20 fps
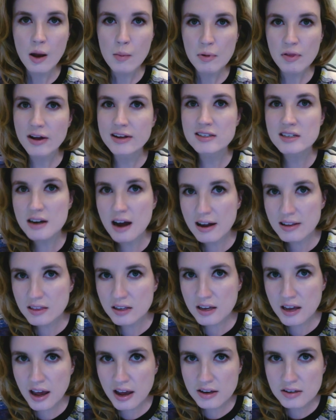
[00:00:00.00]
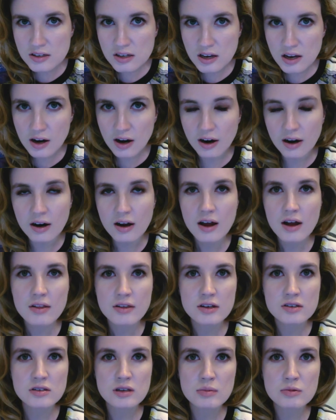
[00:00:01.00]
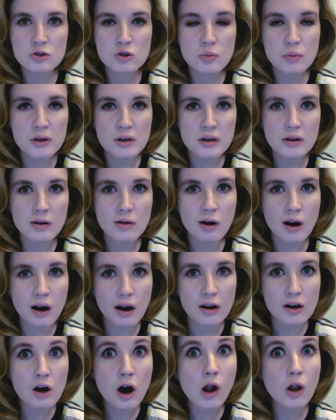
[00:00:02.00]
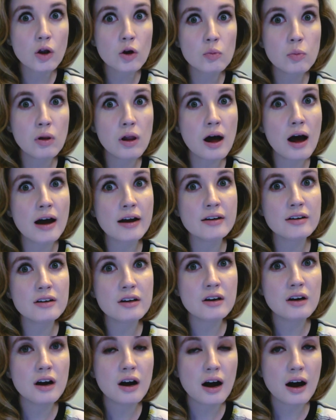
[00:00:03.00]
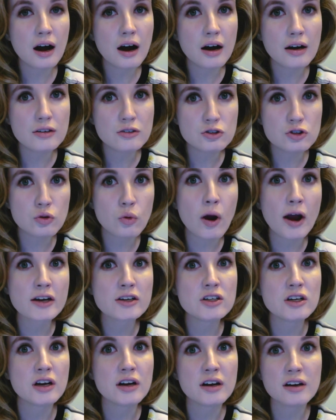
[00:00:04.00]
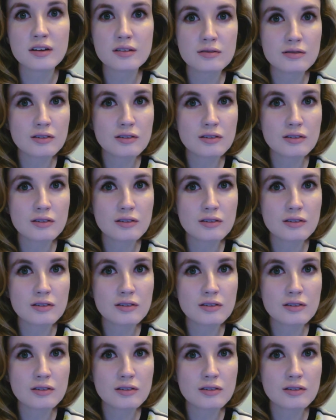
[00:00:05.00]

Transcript: But that's not the case here. This seems to be a colorblind directing